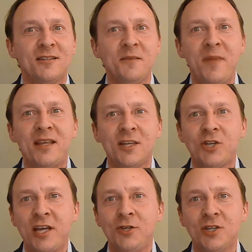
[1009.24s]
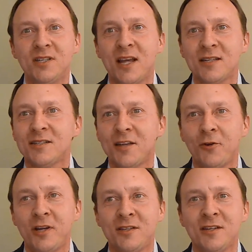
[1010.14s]
to make the changes
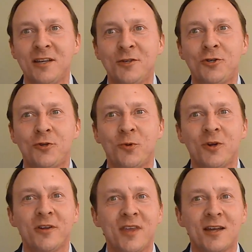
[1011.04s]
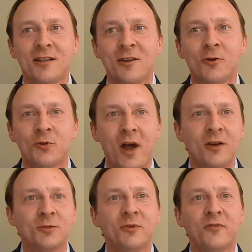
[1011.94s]
necessary to ensure that clinical
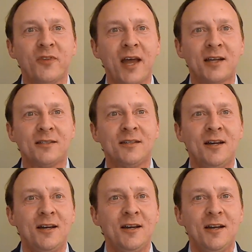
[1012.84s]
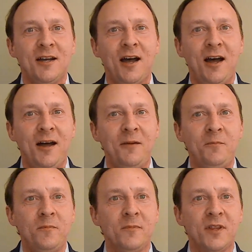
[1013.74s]
trials reflect
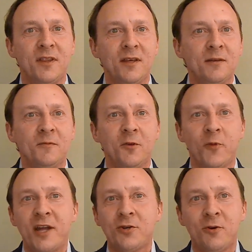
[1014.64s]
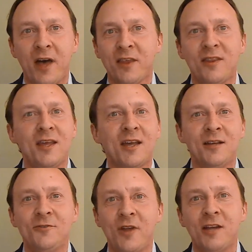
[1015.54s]
um, the the racial, ethnic,
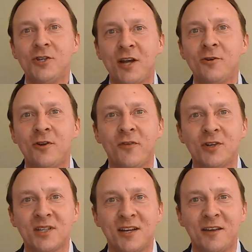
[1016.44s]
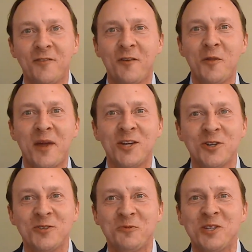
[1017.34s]
and, and gender diversity of, of the
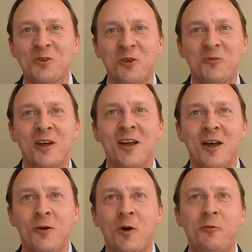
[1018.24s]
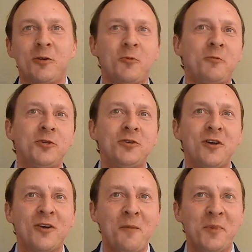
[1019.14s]
patients we serve? What what we, what would you
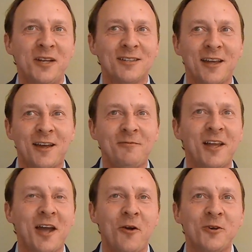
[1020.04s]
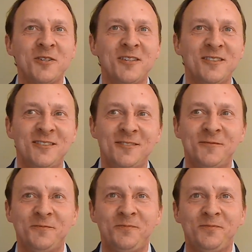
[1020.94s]
tell companies like like ours?
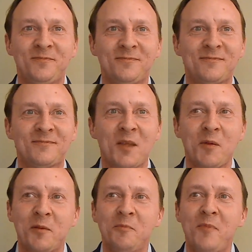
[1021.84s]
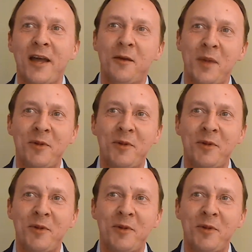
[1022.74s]
Hey Maya,